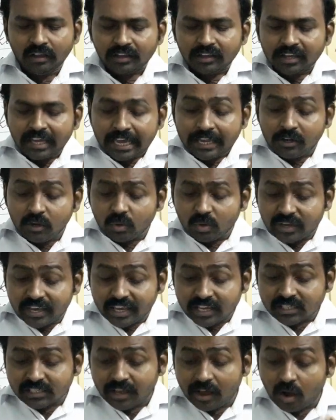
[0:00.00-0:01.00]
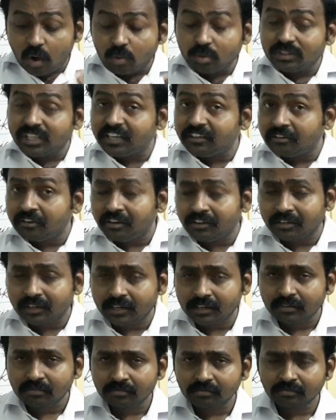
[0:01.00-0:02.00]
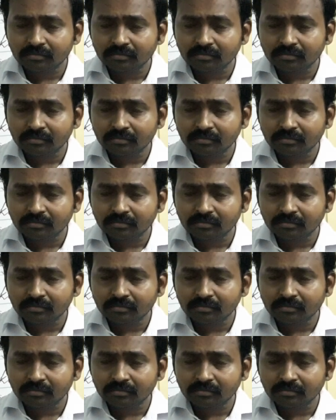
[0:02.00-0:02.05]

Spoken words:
Can you guess how they treat her?